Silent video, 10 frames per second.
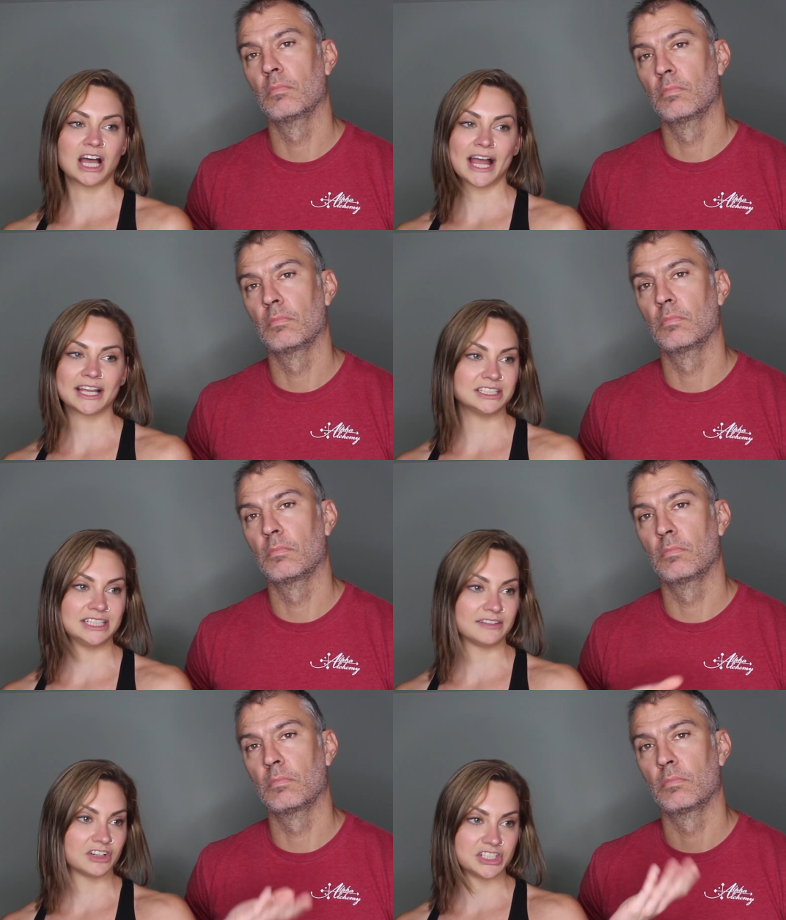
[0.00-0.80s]
Speaker 1: I
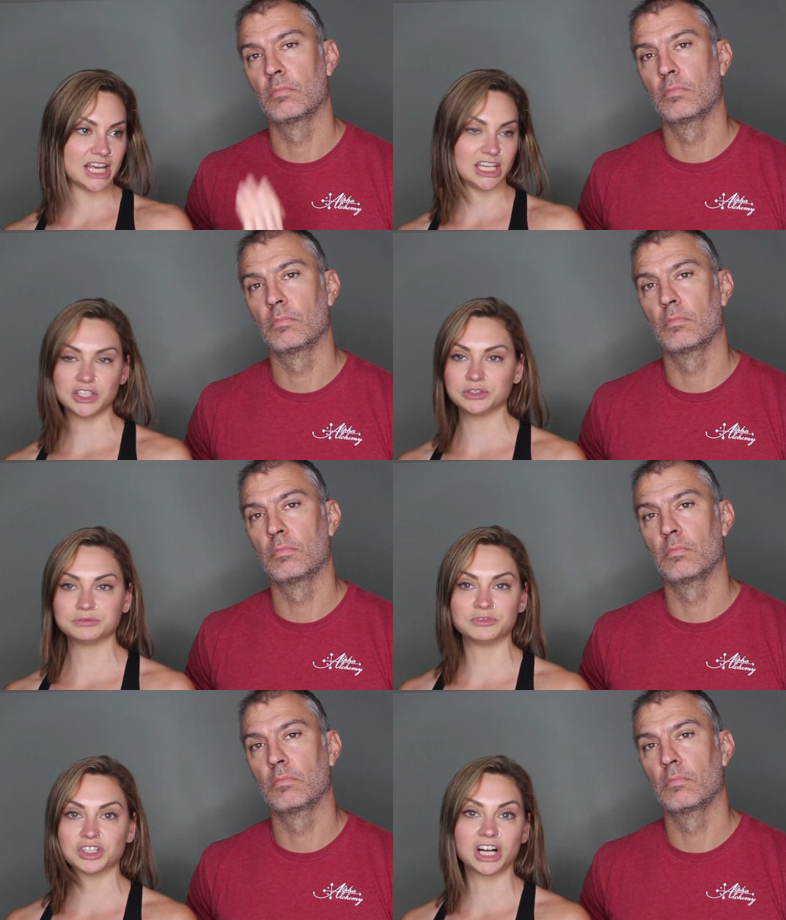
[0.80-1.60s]
could give or take
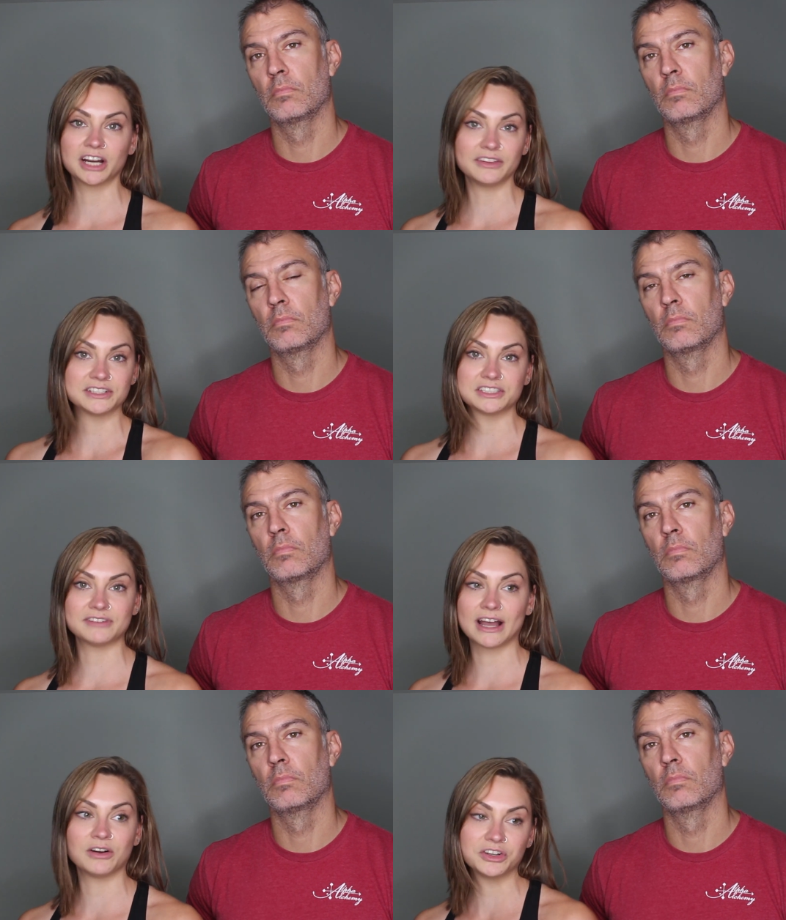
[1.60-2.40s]
you regardless
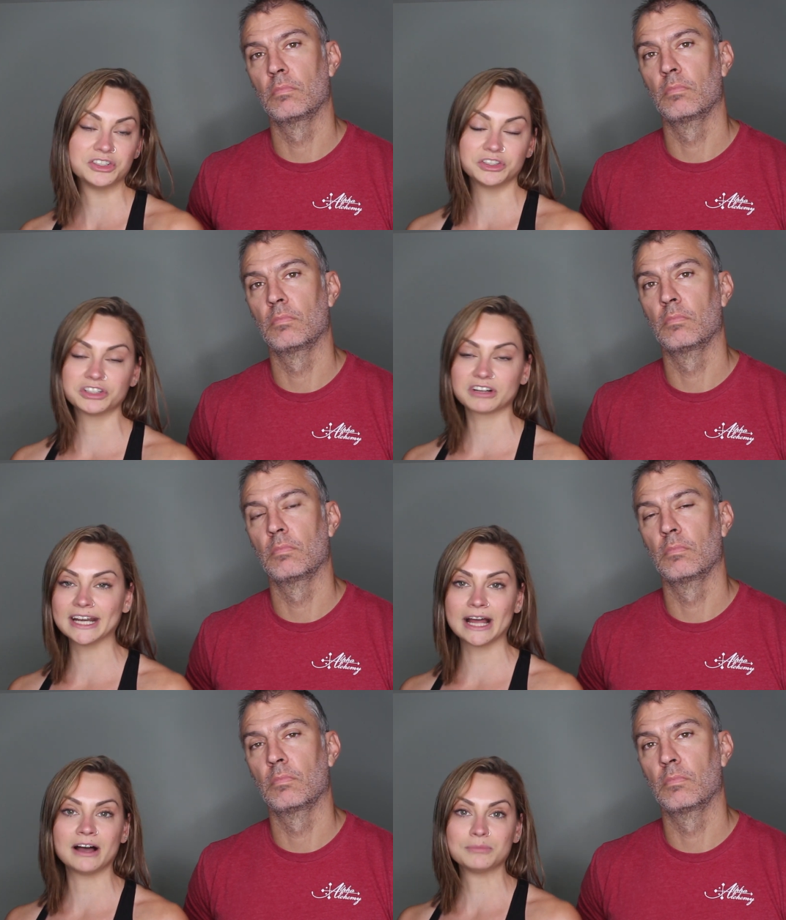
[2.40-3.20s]
of how good you look
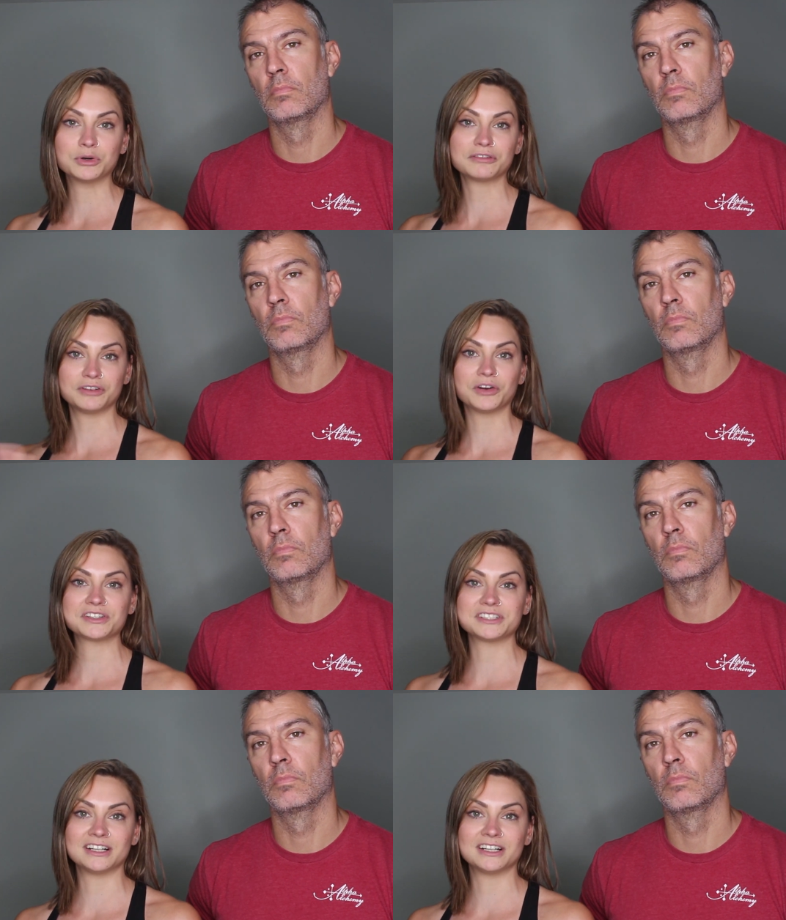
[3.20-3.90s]
right now. I'm more focused